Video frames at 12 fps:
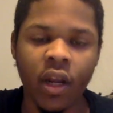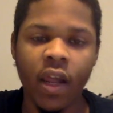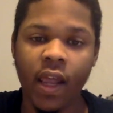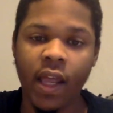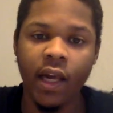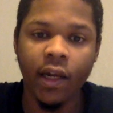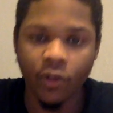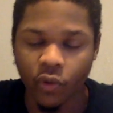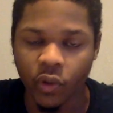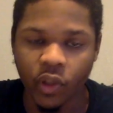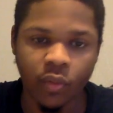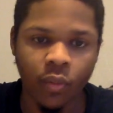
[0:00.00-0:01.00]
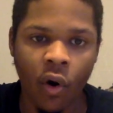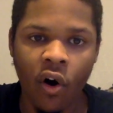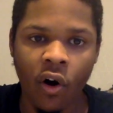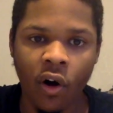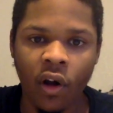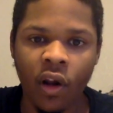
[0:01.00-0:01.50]
and Chris
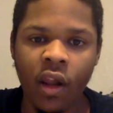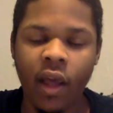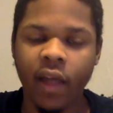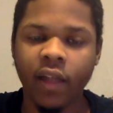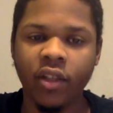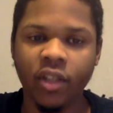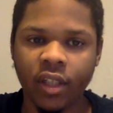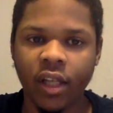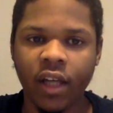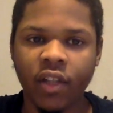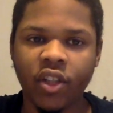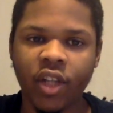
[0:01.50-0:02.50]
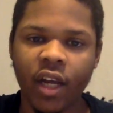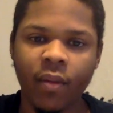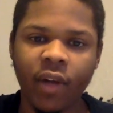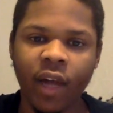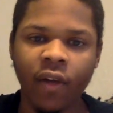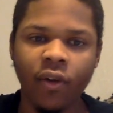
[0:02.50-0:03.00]
Paul and just let Shai
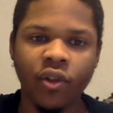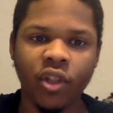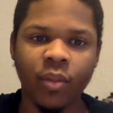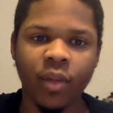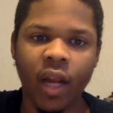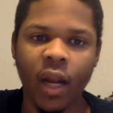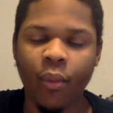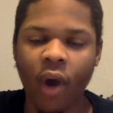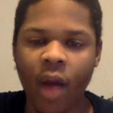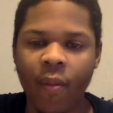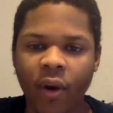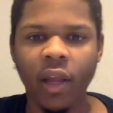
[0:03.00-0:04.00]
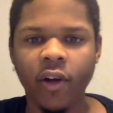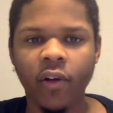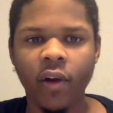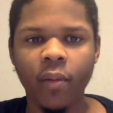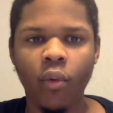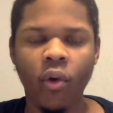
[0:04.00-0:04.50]
Gilgeous be their primary
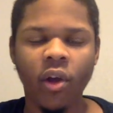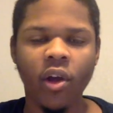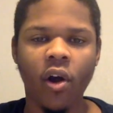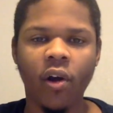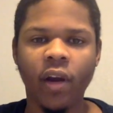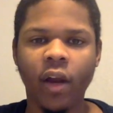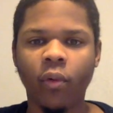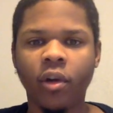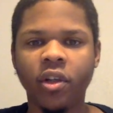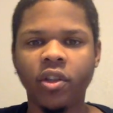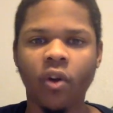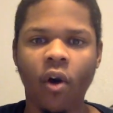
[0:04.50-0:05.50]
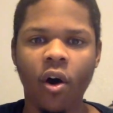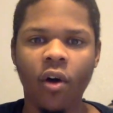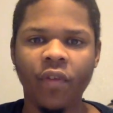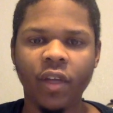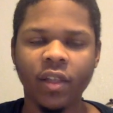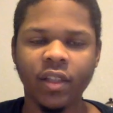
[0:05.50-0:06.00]
player and point guard that runs the
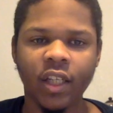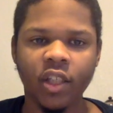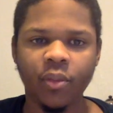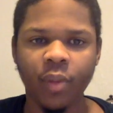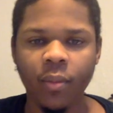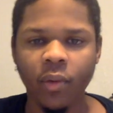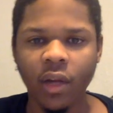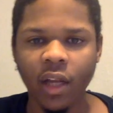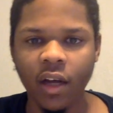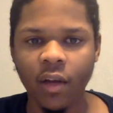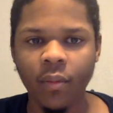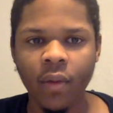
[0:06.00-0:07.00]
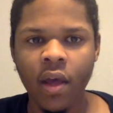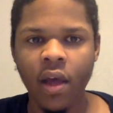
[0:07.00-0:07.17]
offense, sets people up,